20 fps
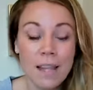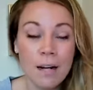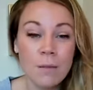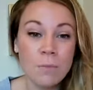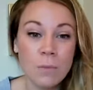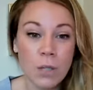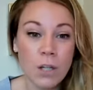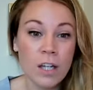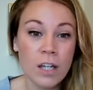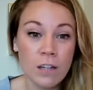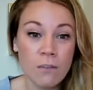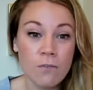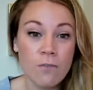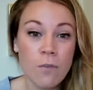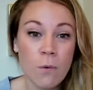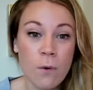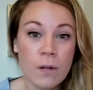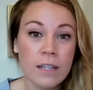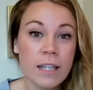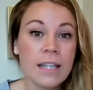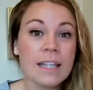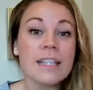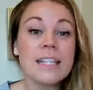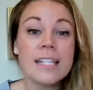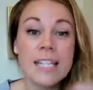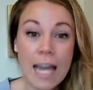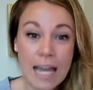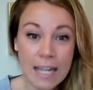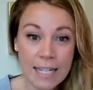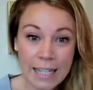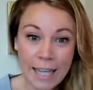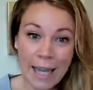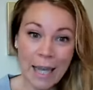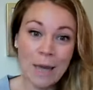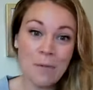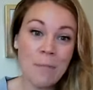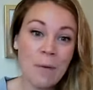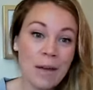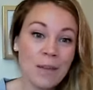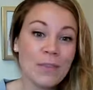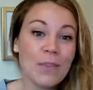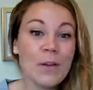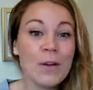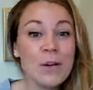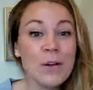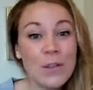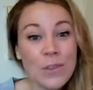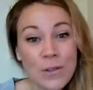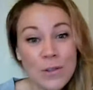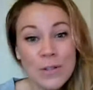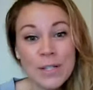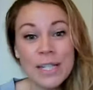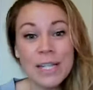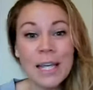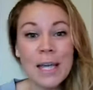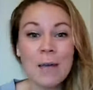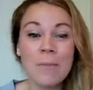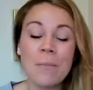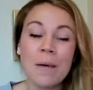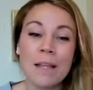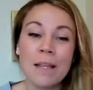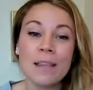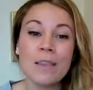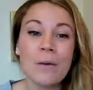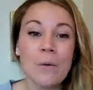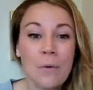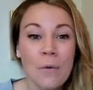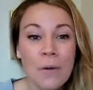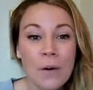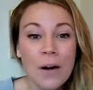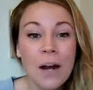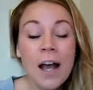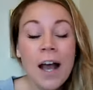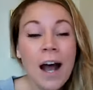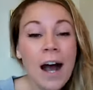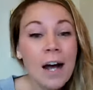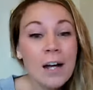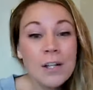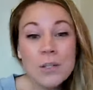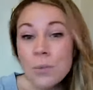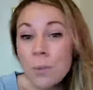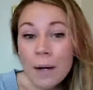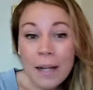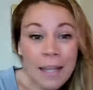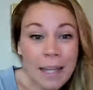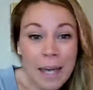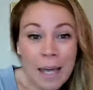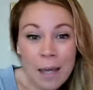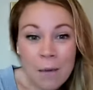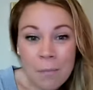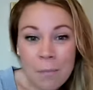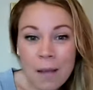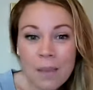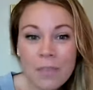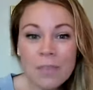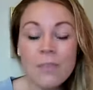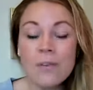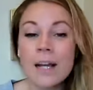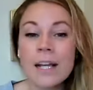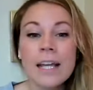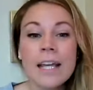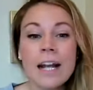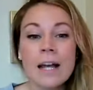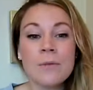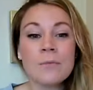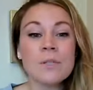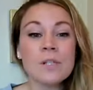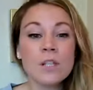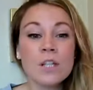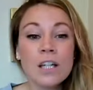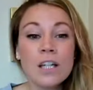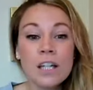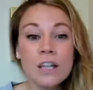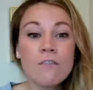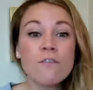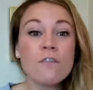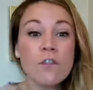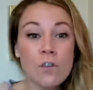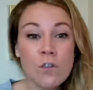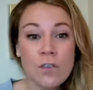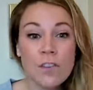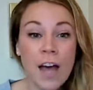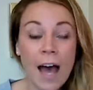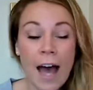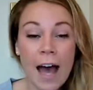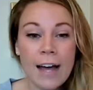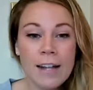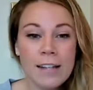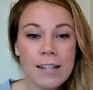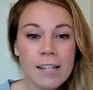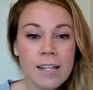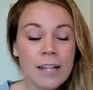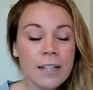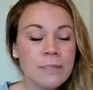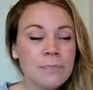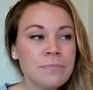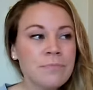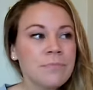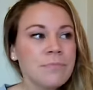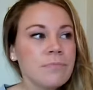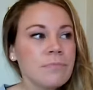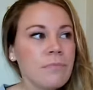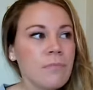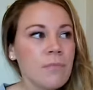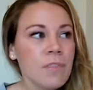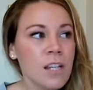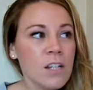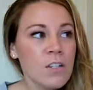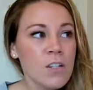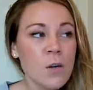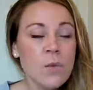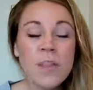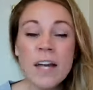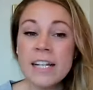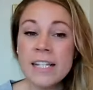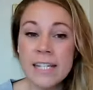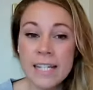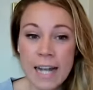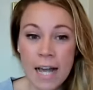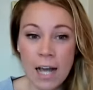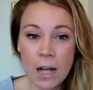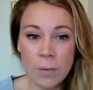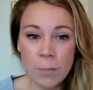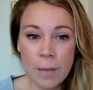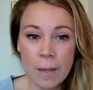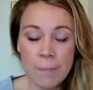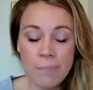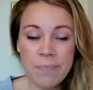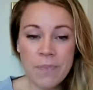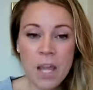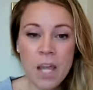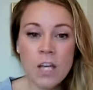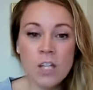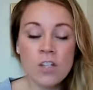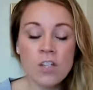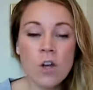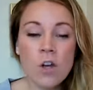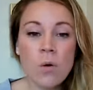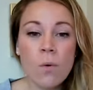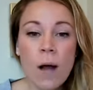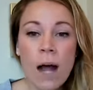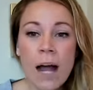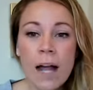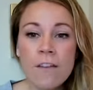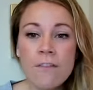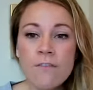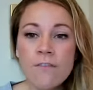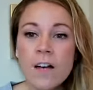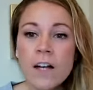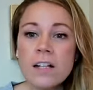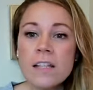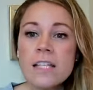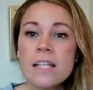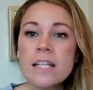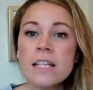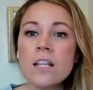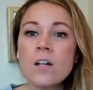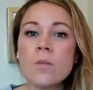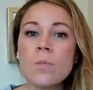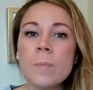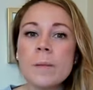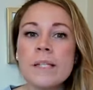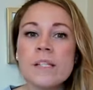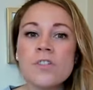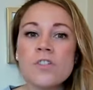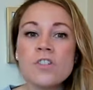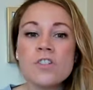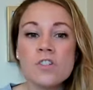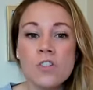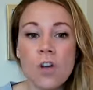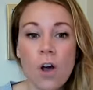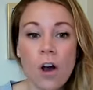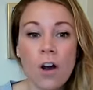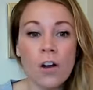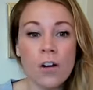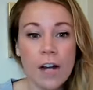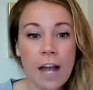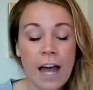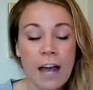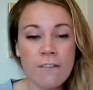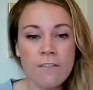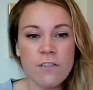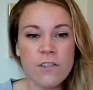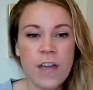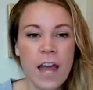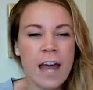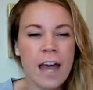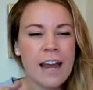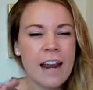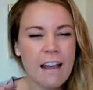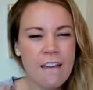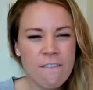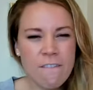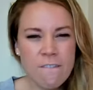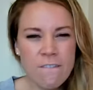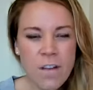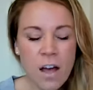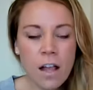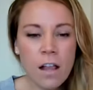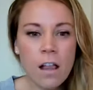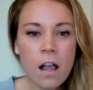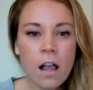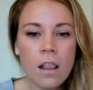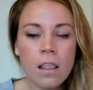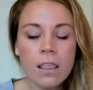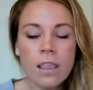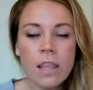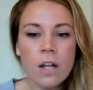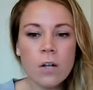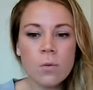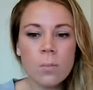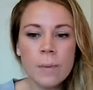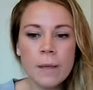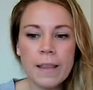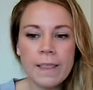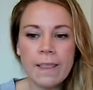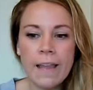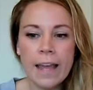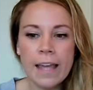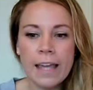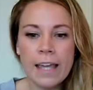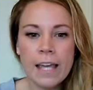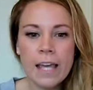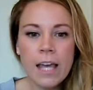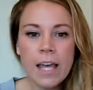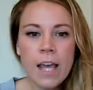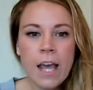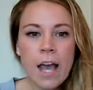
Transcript: that I'm looking for, like the 10K month or a 13K month or a 20K month, right? And I was looking for that. So that didn't help me. So I felt a little bit scarred after that. And I felt a little bit like